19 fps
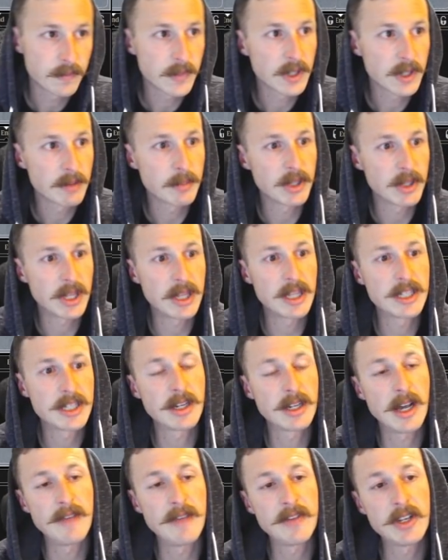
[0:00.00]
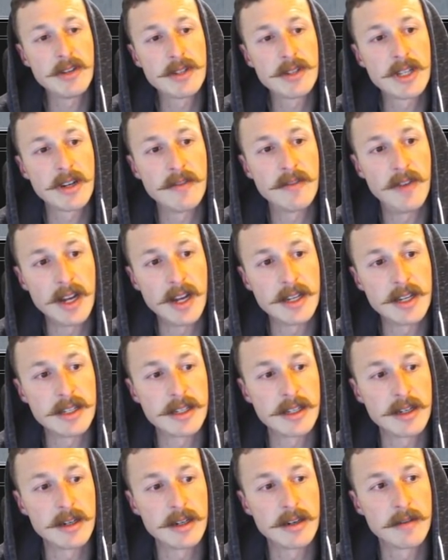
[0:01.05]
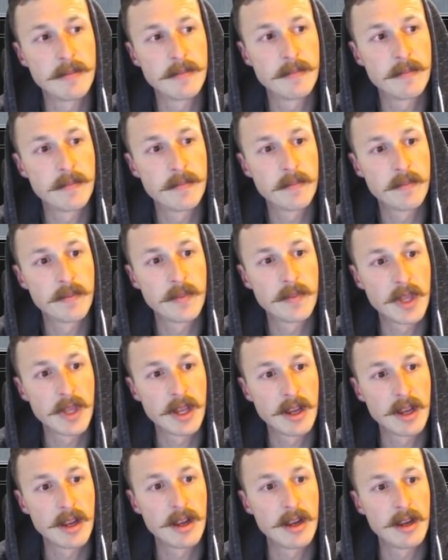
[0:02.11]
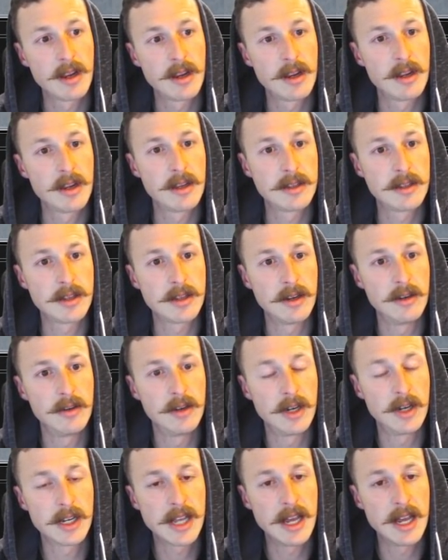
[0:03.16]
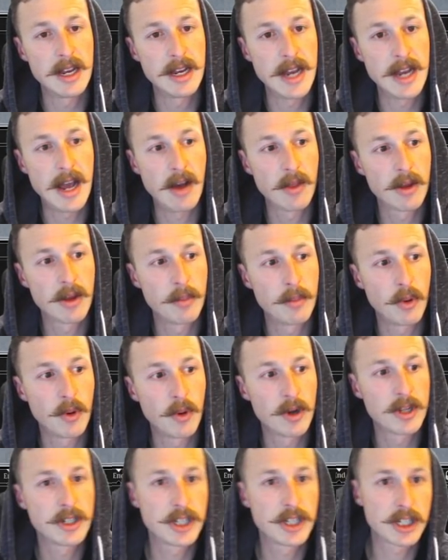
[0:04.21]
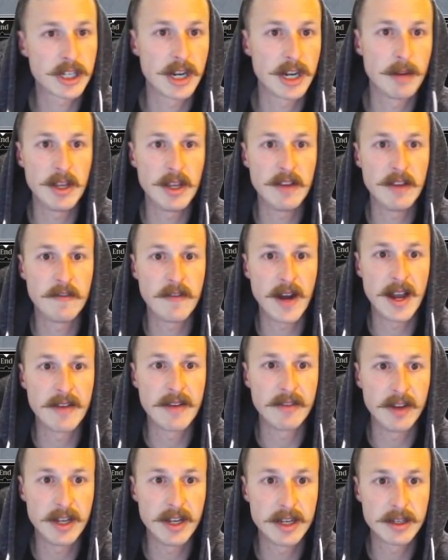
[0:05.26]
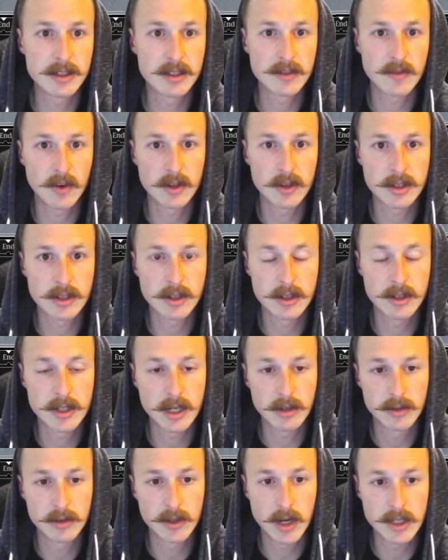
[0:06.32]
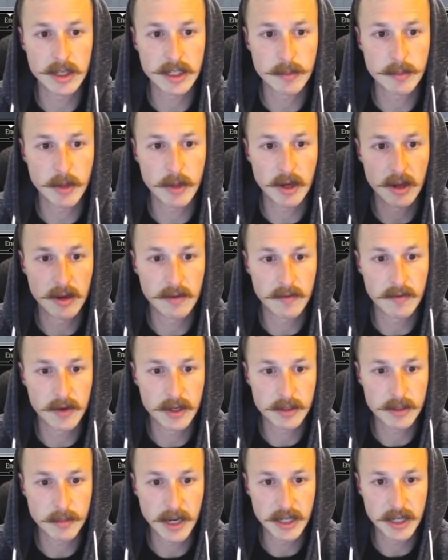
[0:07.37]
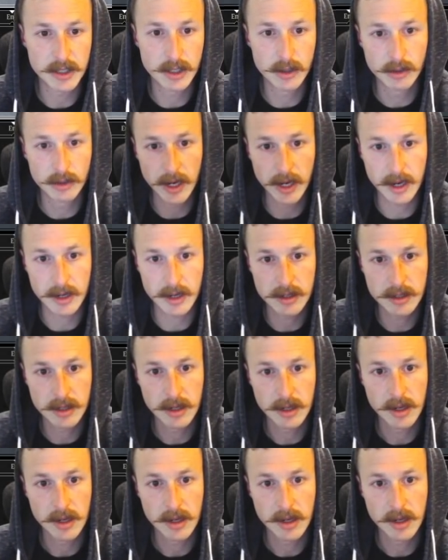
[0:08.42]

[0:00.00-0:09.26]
But then they still have to use their Vines here. So again, now their board is just going to be 5 lands, Vault Scourge, Eldrazi Spawn versus my 2 land,